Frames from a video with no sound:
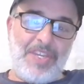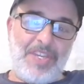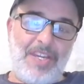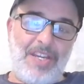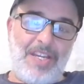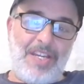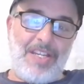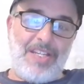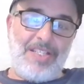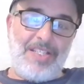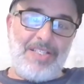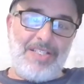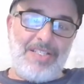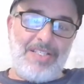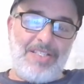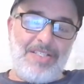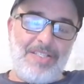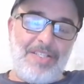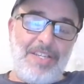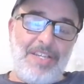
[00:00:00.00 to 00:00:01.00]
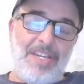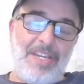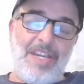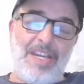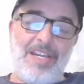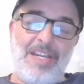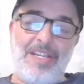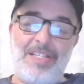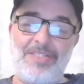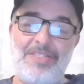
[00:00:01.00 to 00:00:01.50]
Okay,
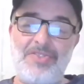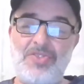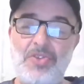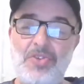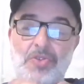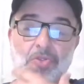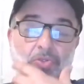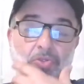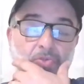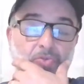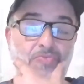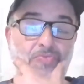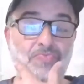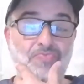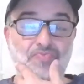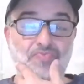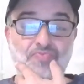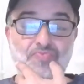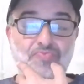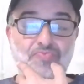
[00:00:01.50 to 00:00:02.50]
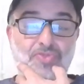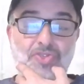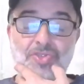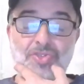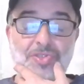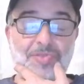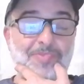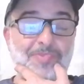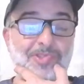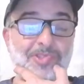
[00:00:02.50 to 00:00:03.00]
and so
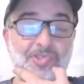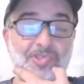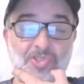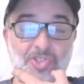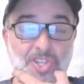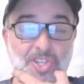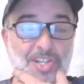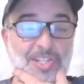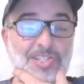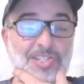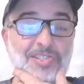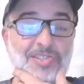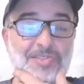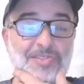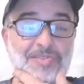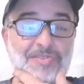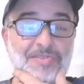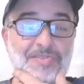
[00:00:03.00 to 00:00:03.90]
Muslims are stuck.